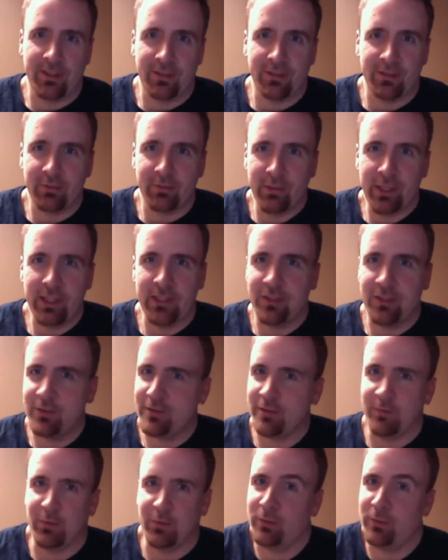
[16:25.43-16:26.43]
We can use it
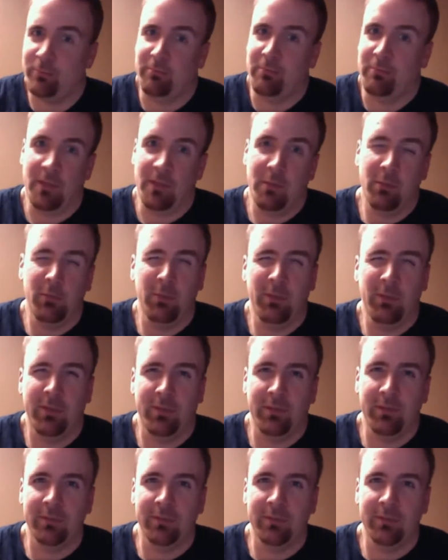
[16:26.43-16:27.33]
for whatever.